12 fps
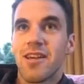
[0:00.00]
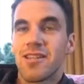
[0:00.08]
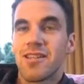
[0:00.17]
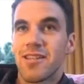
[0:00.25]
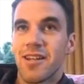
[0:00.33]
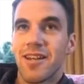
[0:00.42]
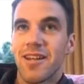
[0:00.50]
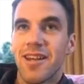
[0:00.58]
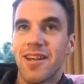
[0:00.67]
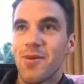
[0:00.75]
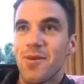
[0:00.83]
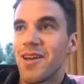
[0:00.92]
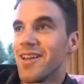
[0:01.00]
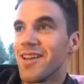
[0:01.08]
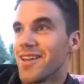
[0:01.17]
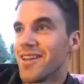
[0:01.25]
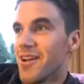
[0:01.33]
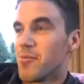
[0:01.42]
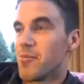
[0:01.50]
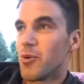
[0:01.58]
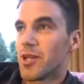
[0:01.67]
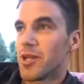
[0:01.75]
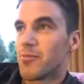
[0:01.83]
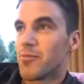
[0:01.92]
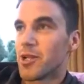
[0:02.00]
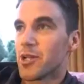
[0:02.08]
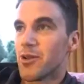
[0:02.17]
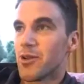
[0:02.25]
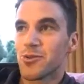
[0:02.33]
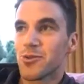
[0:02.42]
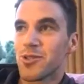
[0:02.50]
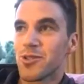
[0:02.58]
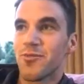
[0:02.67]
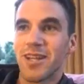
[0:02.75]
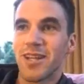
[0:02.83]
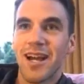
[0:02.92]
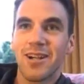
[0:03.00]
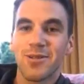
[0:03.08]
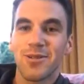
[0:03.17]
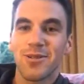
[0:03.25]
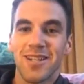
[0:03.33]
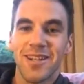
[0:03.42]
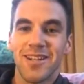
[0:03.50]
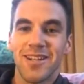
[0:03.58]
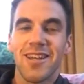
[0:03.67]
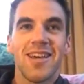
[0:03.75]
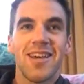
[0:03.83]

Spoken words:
sitting at boarding hostels in Invercargill in Dunedin,